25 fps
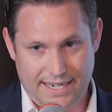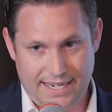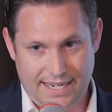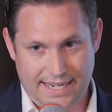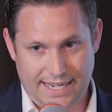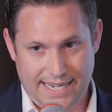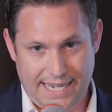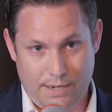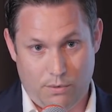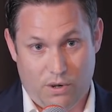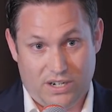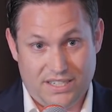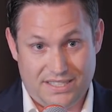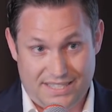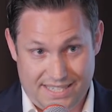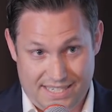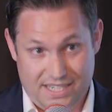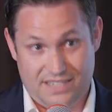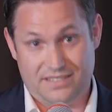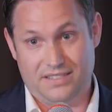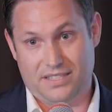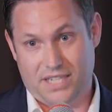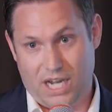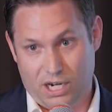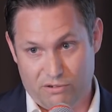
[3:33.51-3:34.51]
he wanted
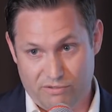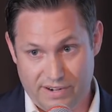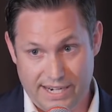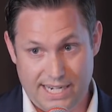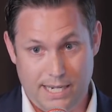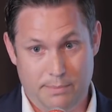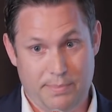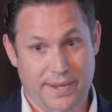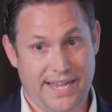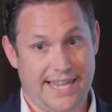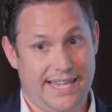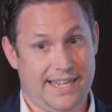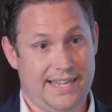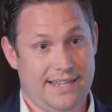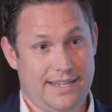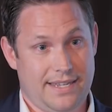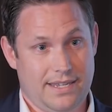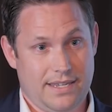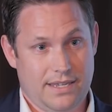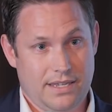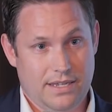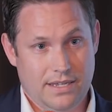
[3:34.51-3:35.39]
us to go really big.